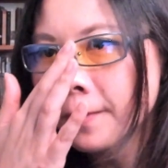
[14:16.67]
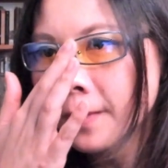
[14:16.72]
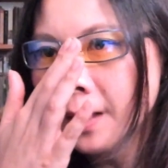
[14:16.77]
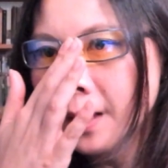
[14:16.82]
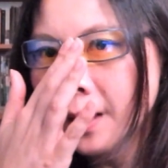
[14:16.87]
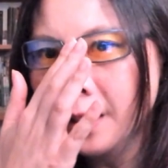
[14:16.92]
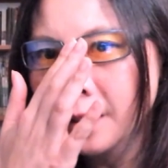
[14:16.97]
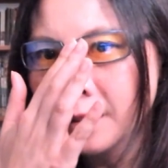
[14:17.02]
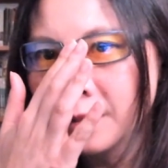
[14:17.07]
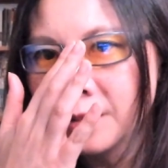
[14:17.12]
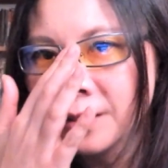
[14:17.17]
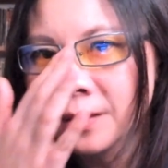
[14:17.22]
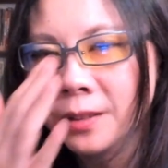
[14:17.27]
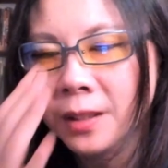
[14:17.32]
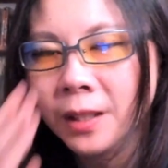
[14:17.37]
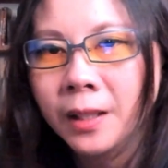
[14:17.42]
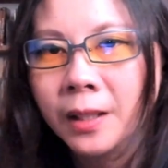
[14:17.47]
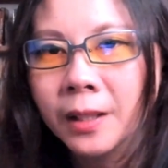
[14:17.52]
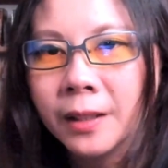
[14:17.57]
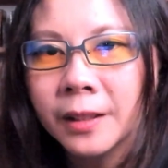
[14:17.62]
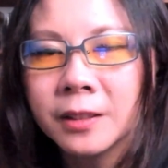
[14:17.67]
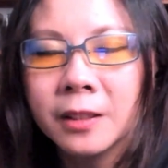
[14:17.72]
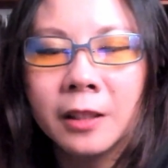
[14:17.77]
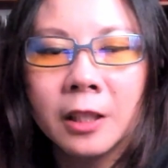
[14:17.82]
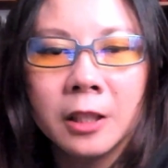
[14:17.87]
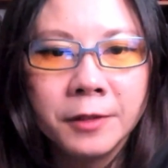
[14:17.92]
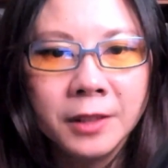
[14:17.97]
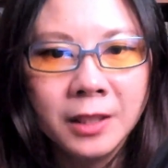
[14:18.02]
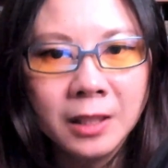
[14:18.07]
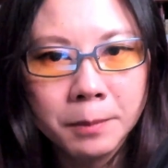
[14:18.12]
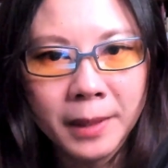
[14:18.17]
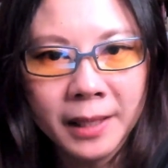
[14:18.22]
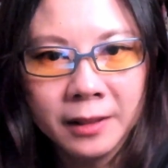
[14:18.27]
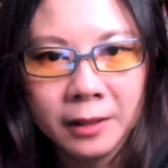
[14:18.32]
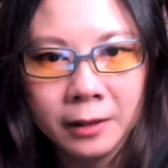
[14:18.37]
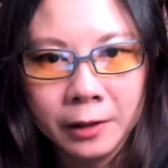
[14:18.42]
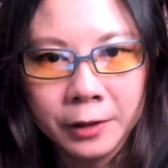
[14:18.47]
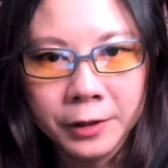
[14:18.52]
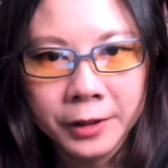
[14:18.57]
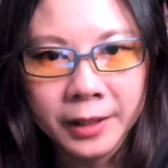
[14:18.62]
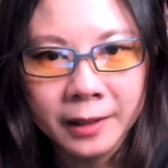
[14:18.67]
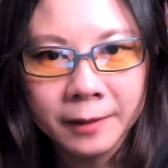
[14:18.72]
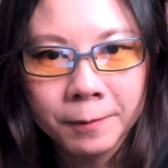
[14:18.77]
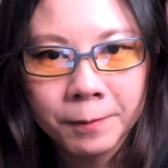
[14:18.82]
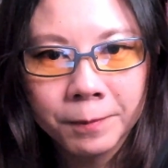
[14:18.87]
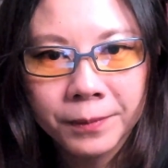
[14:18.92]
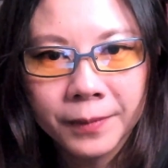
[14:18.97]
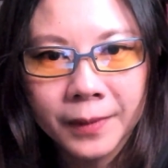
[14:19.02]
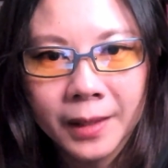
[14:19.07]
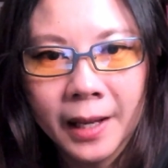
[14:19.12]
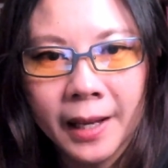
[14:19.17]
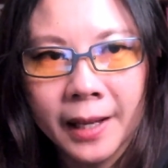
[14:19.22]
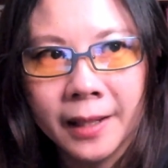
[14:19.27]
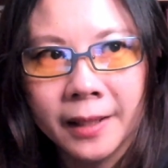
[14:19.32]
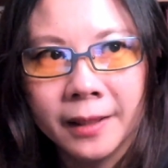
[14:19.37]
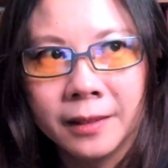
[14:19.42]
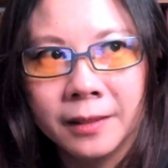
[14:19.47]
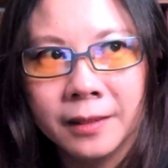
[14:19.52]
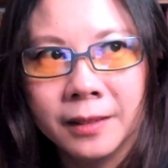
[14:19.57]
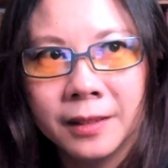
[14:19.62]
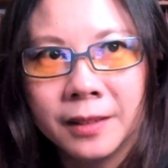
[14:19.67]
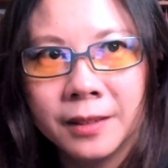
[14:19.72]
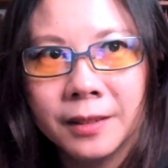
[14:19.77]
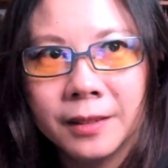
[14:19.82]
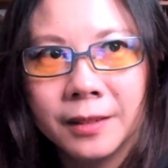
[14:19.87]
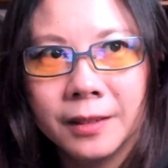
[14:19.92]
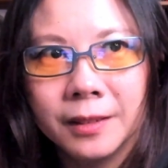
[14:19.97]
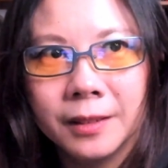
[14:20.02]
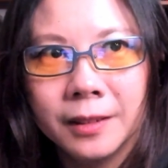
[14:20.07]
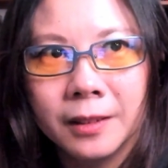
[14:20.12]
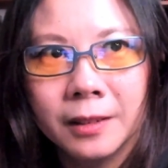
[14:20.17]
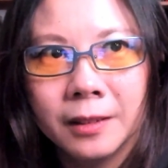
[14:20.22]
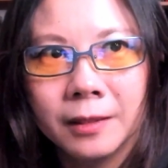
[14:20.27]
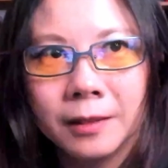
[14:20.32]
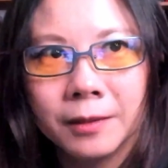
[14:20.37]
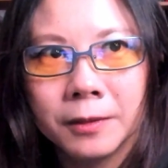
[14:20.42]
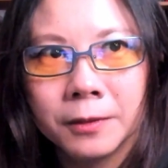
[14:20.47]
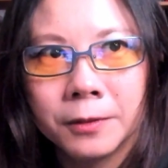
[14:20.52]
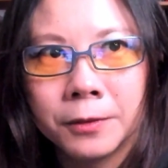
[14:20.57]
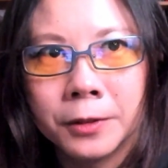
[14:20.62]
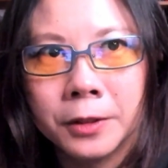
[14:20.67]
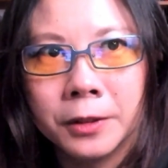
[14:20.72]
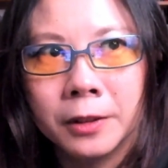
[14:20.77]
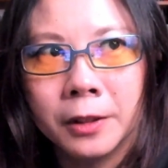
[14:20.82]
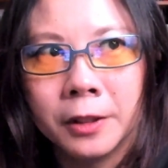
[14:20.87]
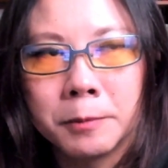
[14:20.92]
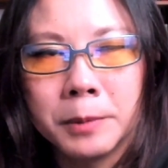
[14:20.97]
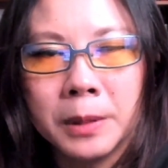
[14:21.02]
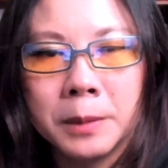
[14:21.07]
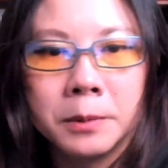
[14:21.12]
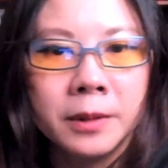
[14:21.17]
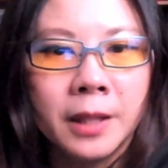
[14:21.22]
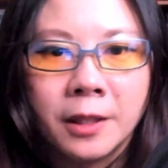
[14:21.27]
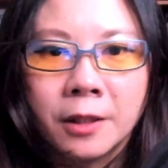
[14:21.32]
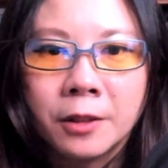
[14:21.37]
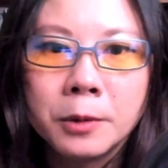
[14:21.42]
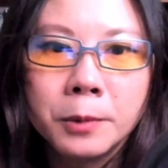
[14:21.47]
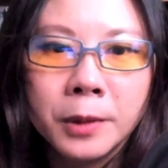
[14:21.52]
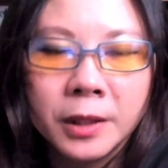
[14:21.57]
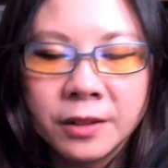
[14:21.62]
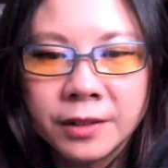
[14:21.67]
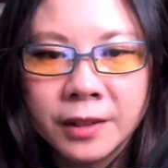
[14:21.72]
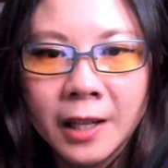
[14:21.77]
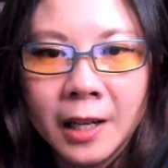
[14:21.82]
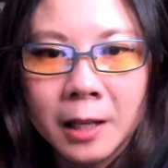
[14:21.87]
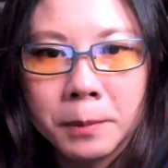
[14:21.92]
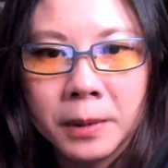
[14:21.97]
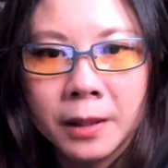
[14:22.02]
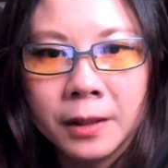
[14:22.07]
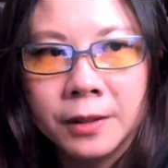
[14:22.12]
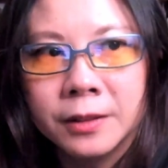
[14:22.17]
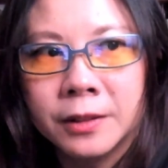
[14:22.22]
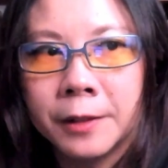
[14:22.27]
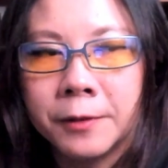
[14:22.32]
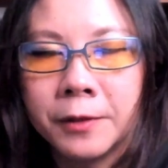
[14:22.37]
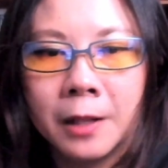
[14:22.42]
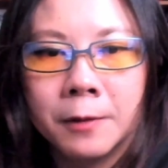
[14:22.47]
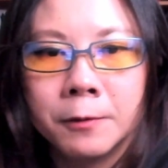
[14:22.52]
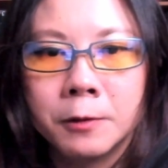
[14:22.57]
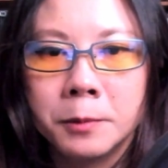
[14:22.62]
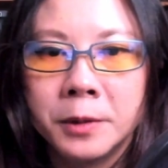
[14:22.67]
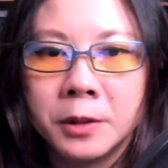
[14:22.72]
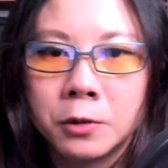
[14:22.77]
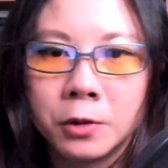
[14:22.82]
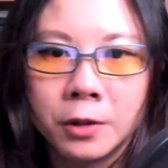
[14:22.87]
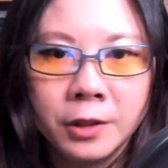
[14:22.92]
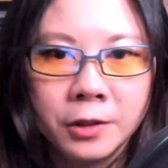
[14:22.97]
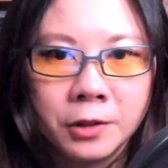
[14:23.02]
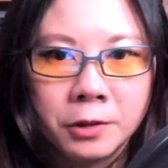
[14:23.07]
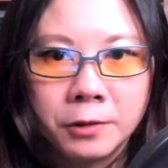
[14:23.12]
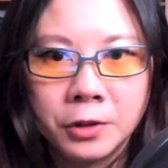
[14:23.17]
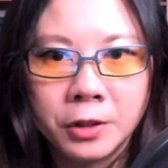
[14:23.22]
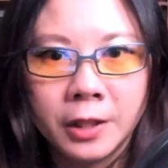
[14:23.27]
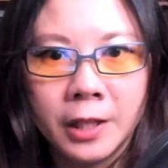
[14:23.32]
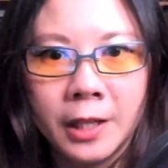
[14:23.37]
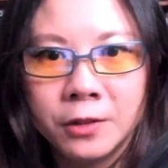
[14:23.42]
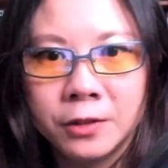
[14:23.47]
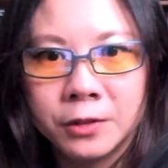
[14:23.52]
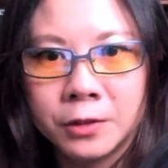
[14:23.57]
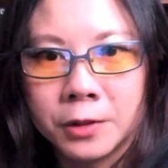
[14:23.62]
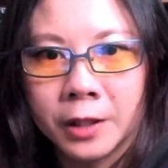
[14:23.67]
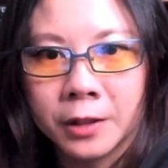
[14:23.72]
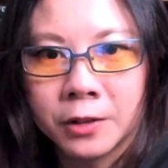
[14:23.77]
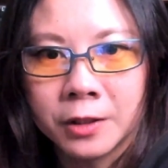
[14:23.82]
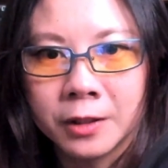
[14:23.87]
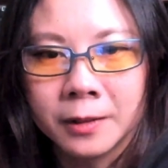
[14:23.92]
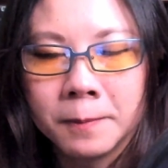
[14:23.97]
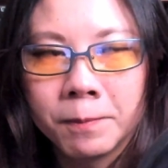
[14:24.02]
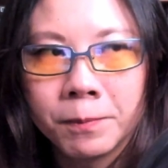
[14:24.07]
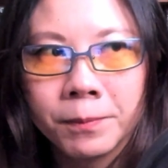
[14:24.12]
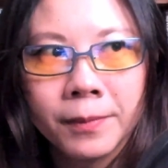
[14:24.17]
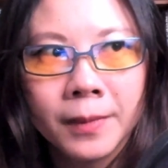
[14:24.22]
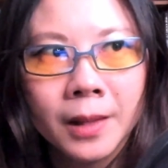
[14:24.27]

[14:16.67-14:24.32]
there's a lot of independent learning, and for a lot of people they don't know where to start because they've come from this traditional education structure.